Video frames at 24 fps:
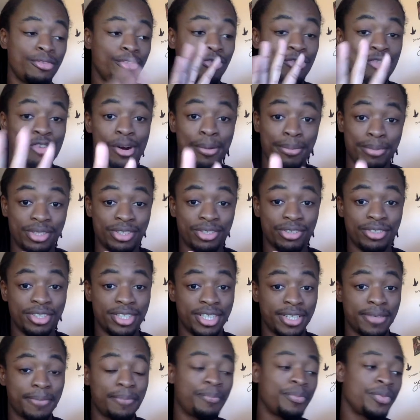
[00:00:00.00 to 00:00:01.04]
4 episodes
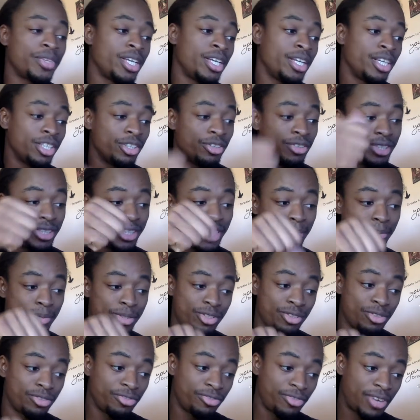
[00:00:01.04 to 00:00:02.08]
in, going to
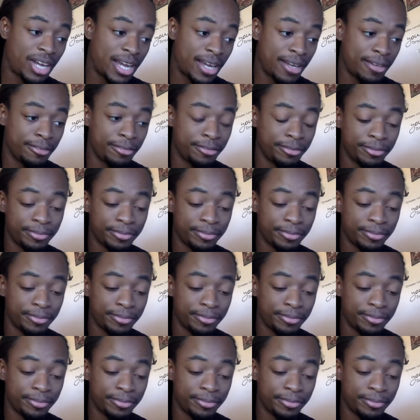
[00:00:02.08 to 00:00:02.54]
episode 5.